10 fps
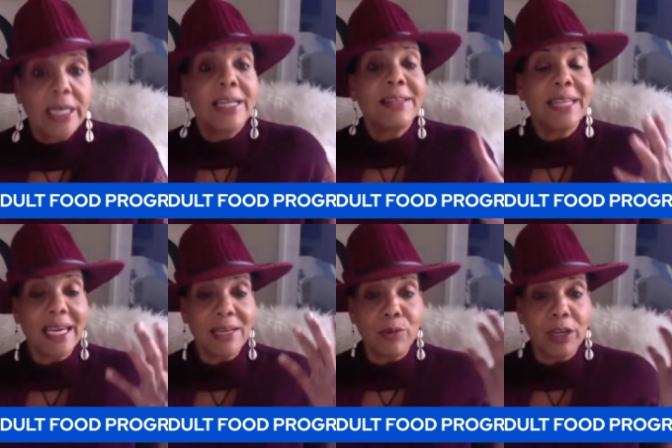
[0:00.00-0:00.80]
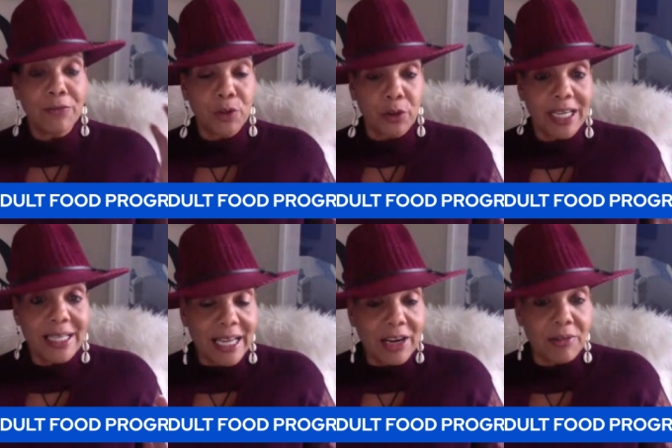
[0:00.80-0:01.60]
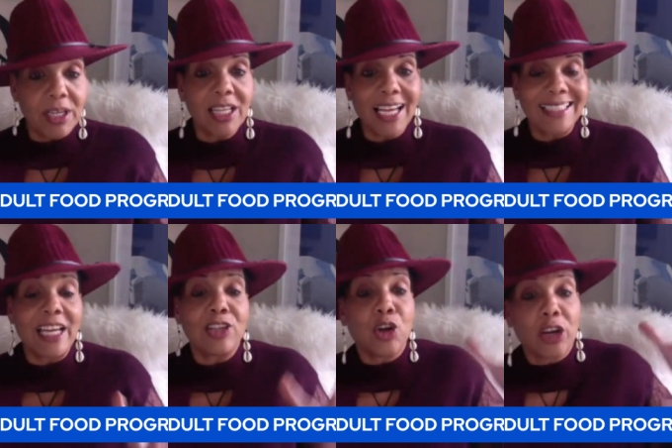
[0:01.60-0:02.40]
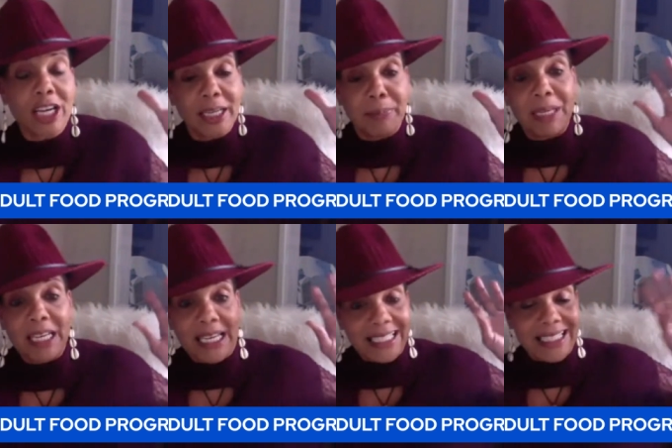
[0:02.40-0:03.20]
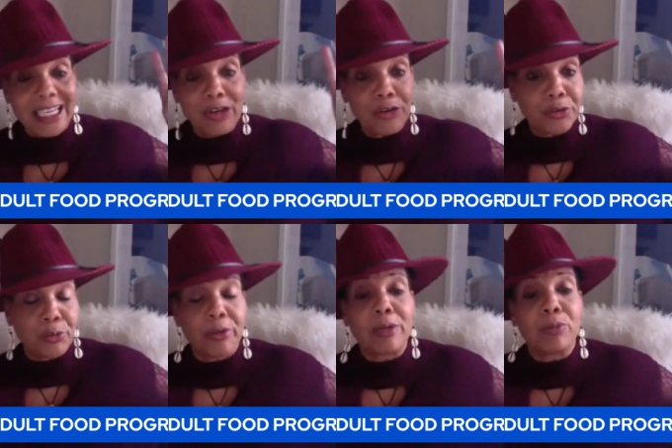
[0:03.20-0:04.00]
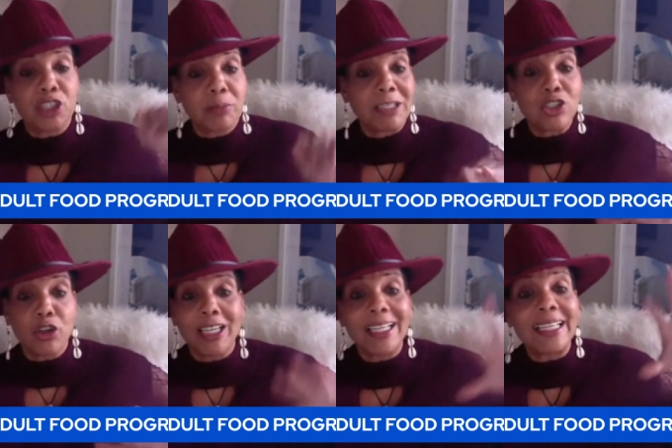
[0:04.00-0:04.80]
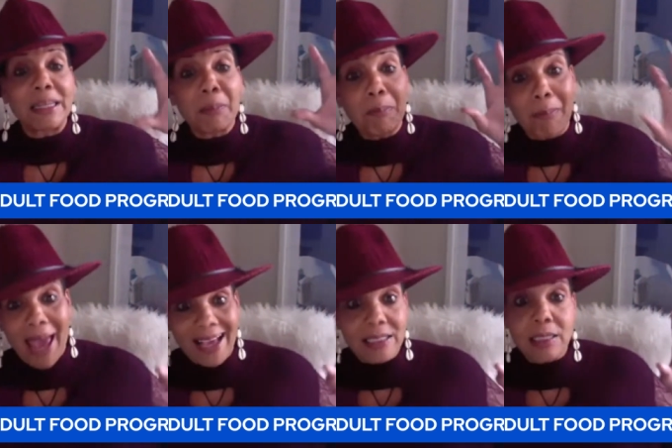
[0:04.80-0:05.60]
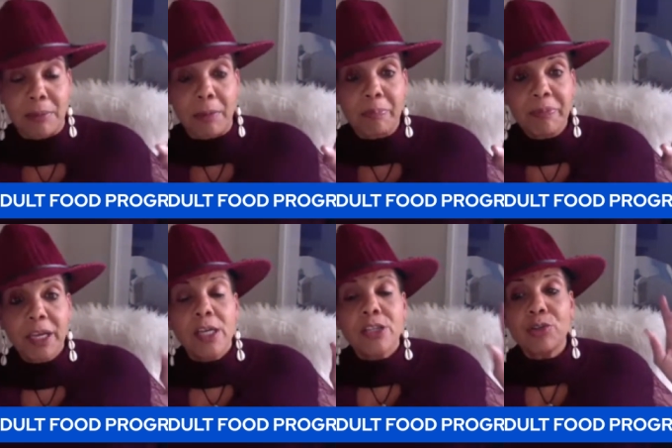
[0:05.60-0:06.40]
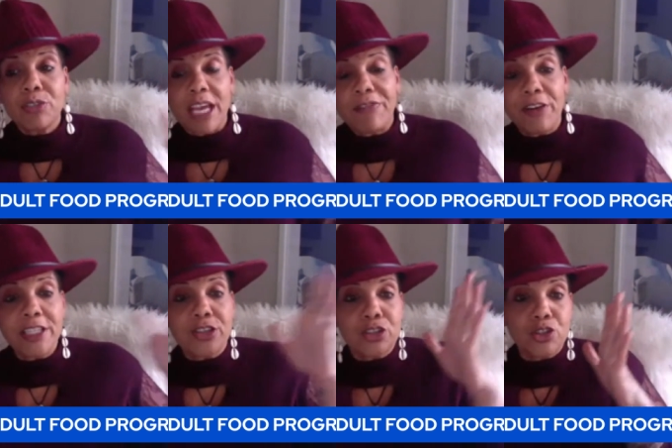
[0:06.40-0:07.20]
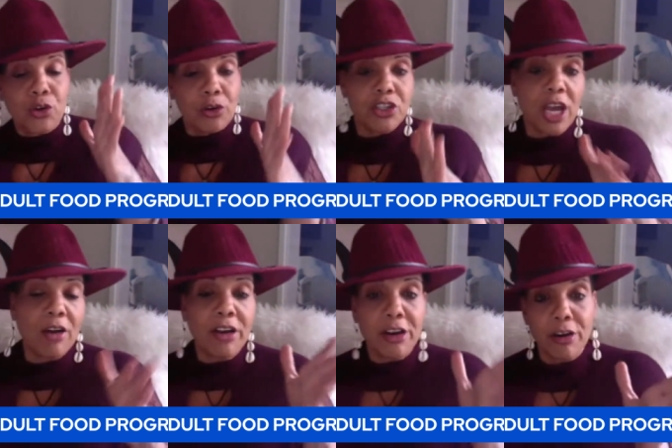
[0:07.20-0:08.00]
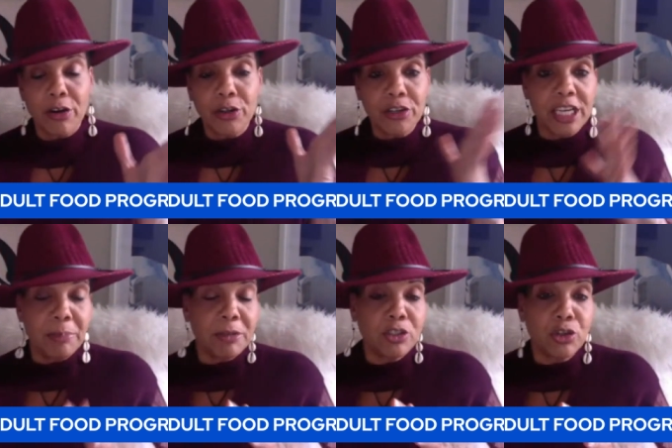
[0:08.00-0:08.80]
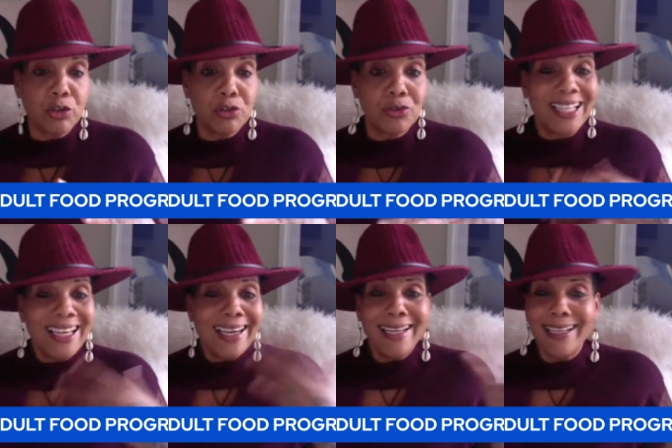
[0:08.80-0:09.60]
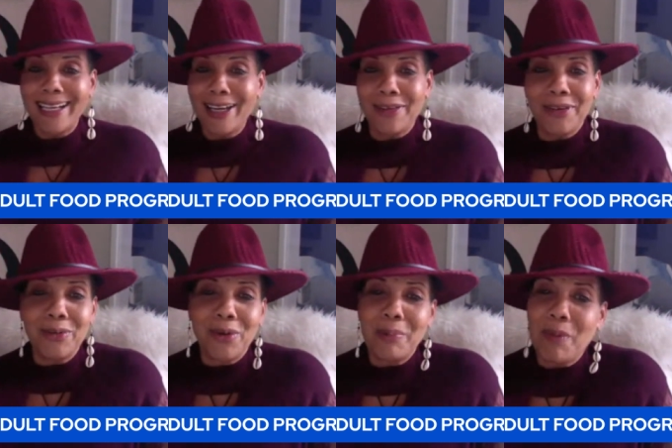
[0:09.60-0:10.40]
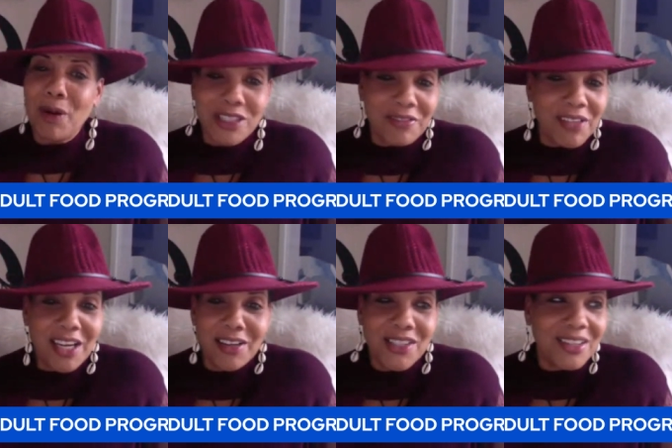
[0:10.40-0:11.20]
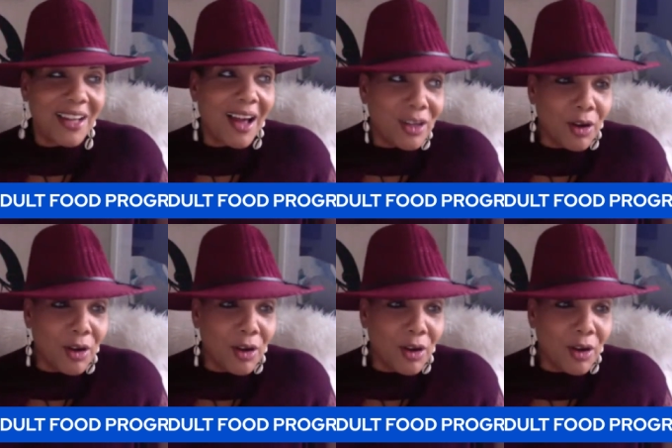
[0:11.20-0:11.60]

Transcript: then if you're in an area like that you're going to be in tier three which means you're going to get the maximum so say, for instance, you're a child care or you're keeping children in an area where most of the kids are not